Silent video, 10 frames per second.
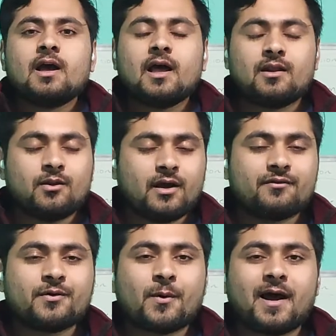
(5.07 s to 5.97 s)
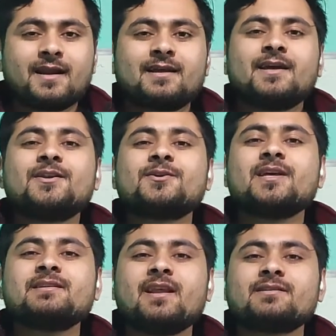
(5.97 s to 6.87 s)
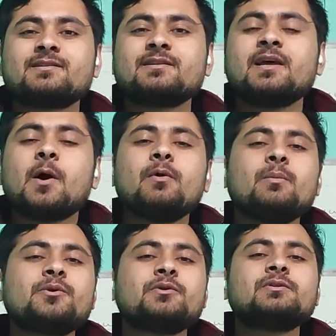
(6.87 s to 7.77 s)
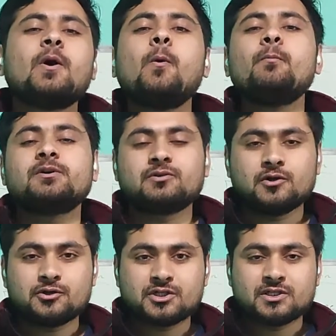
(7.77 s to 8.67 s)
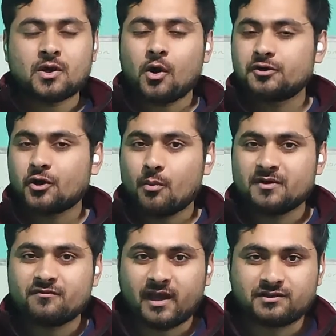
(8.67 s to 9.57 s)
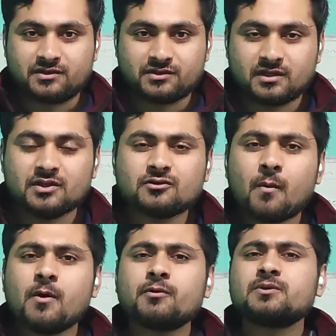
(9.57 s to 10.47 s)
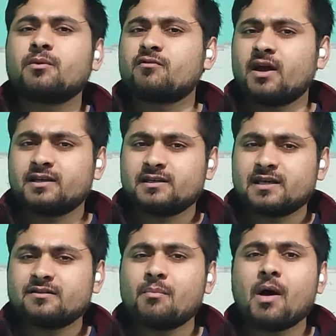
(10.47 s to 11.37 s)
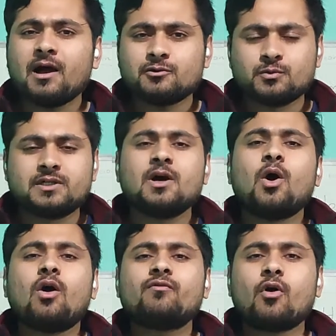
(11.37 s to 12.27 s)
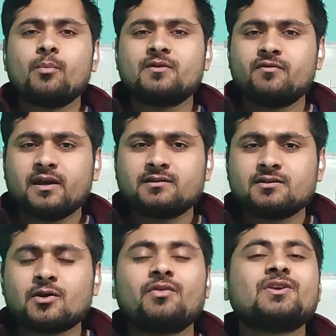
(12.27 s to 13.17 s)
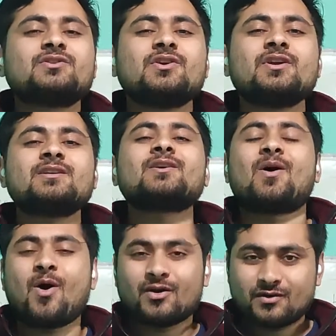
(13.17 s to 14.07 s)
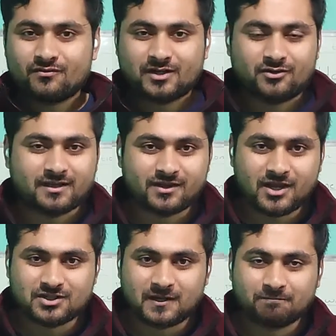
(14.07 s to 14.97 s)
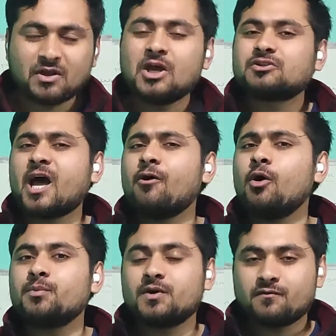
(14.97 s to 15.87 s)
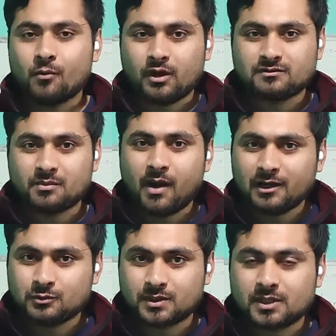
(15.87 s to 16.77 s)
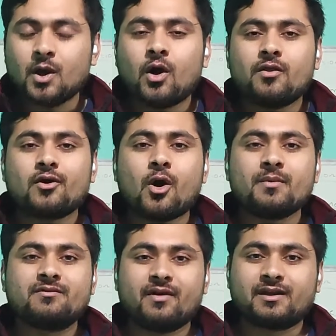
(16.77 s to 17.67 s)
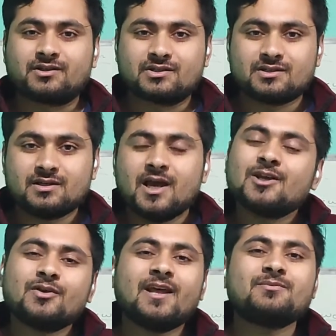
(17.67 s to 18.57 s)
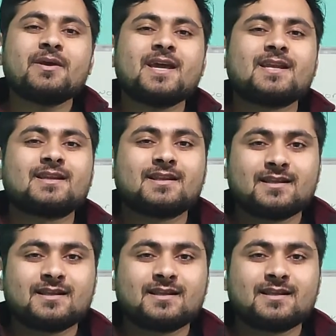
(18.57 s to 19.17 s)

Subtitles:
Hello everyone. In today's lesson, we'll be doing the homework solution on common factors. This homework was provided in the part 1 of common factors on the series on factorization. So I hope you have watched the part 1 on the common factors. So let's begin.